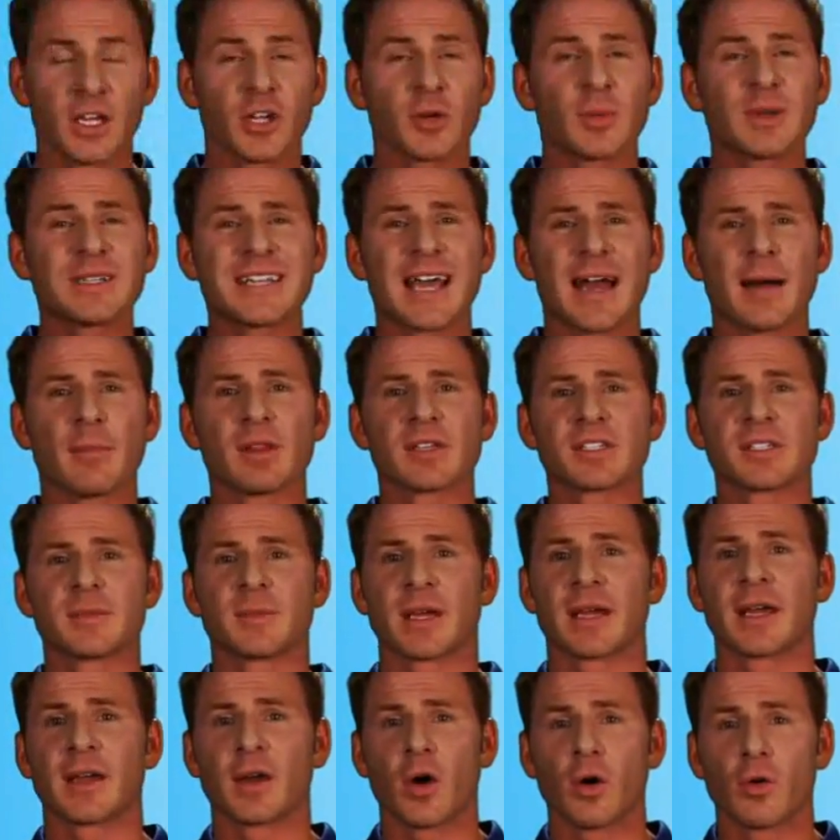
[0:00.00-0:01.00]
Your
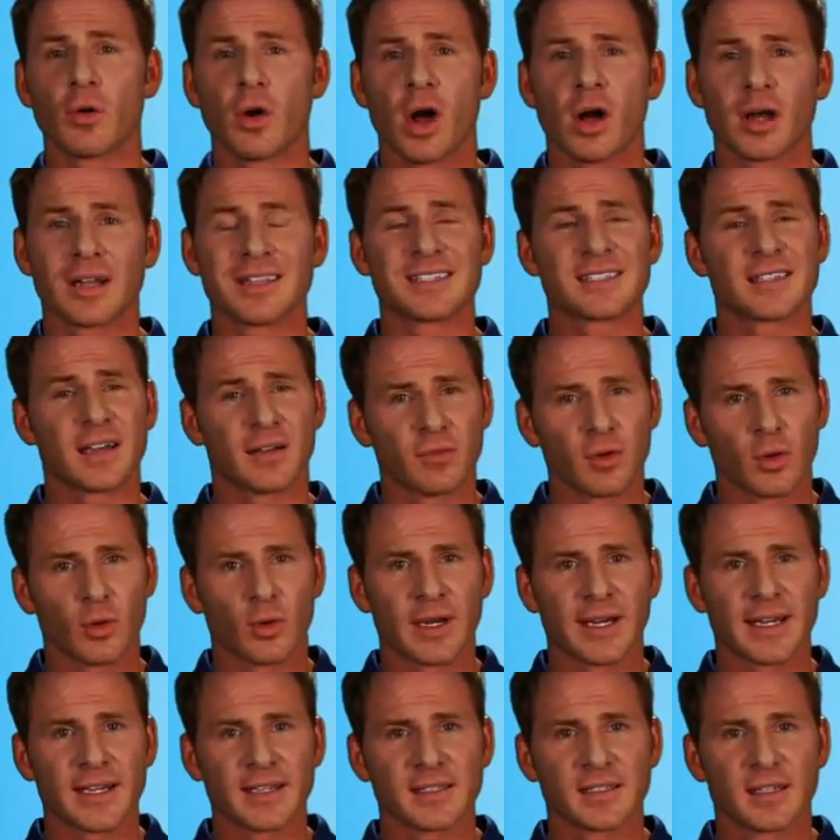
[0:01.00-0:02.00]
metabolism can go wrong in several
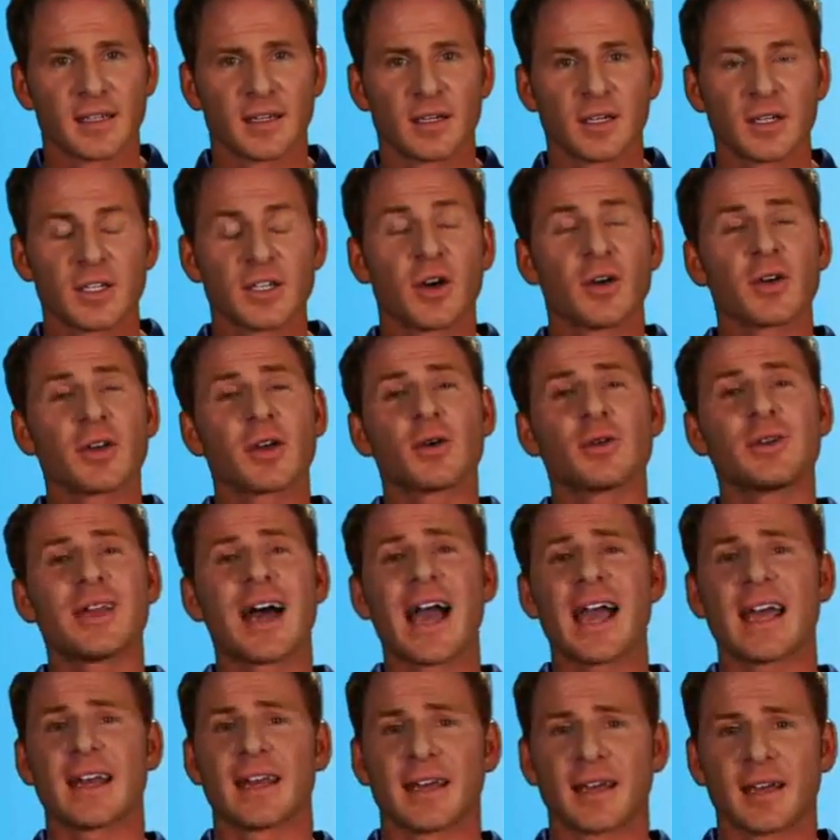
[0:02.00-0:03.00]
ways. Yo-yo
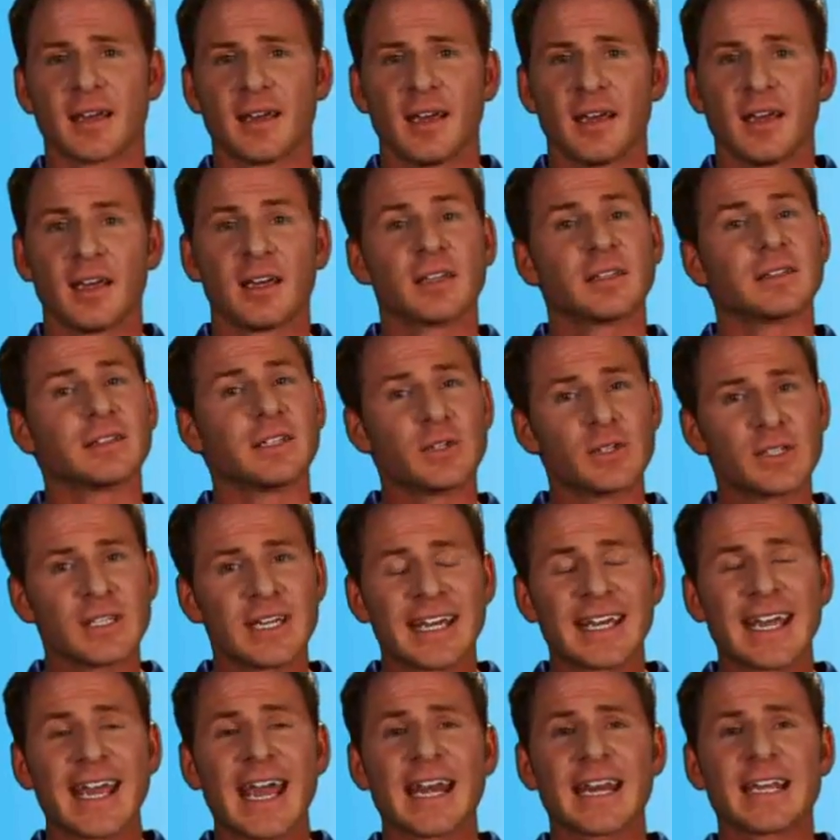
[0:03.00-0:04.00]
dieting,
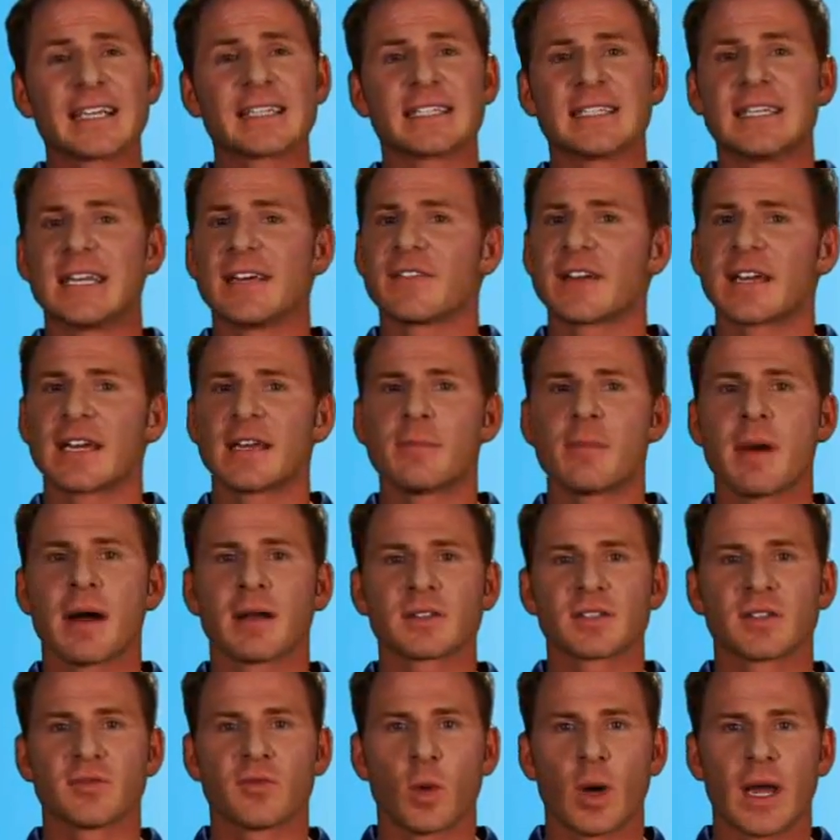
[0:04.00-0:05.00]
losing and gaining significant
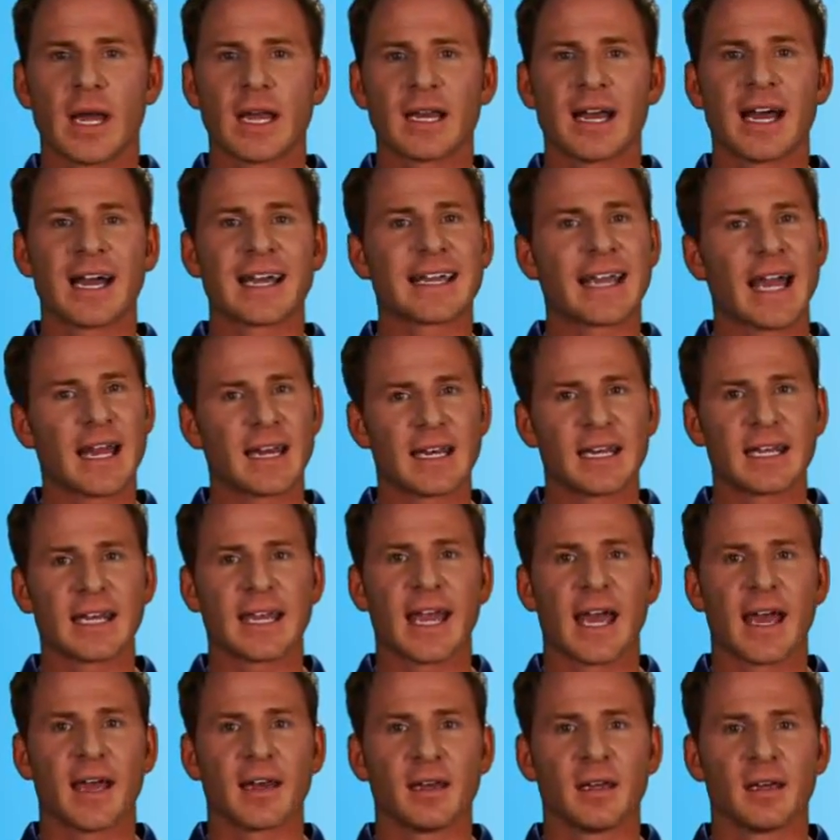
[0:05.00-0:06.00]
amounts of weight again and
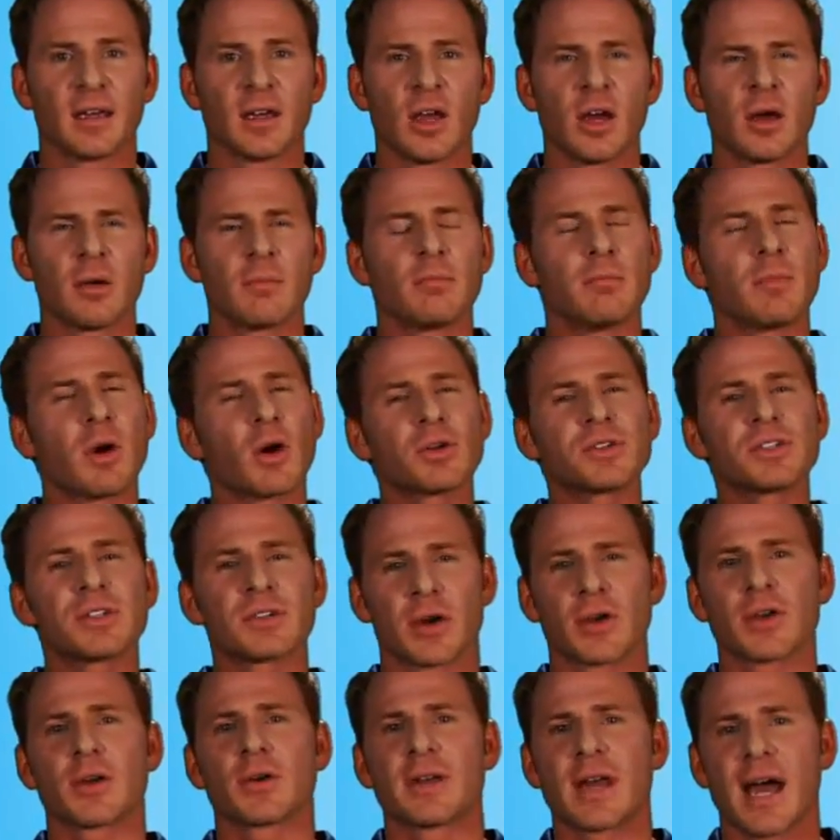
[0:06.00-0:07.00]
again.
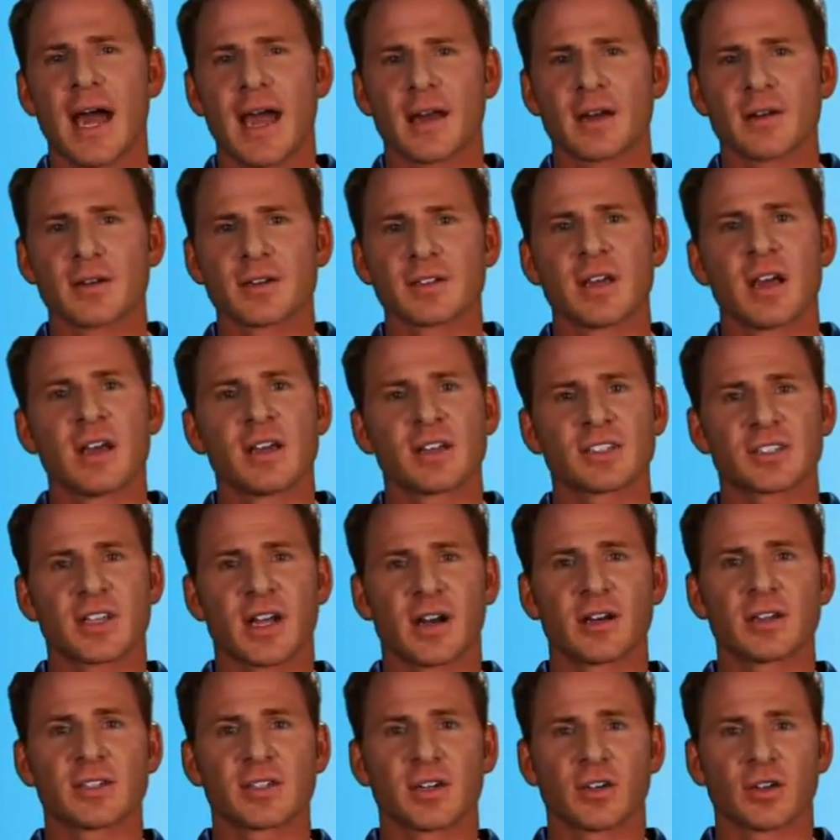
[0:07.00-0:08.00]
Most yo-yo dieters
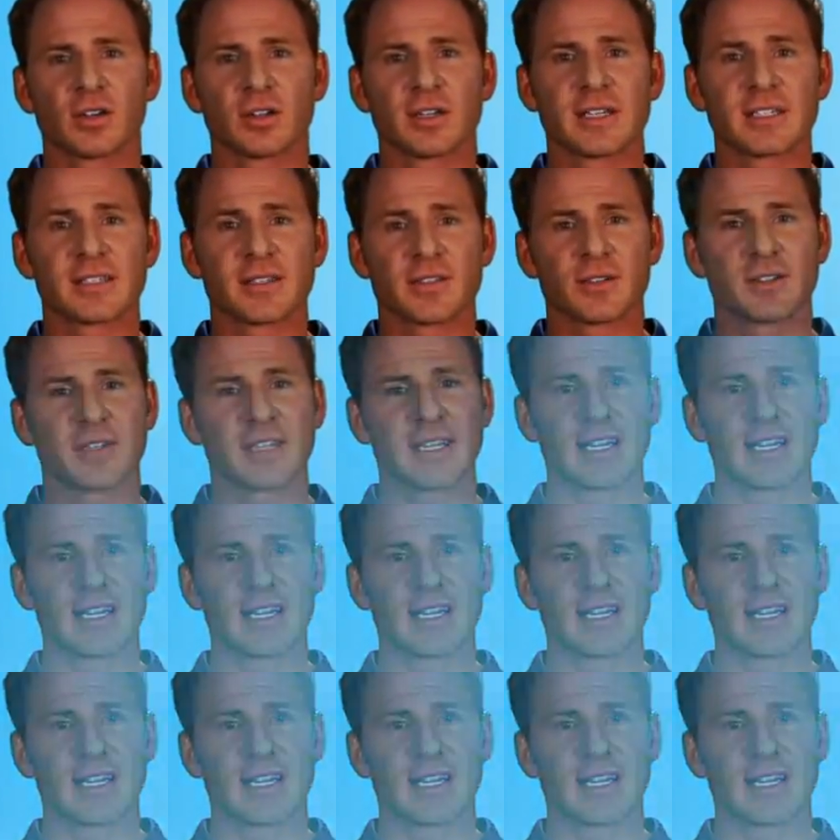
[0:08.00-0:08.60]
start as early as their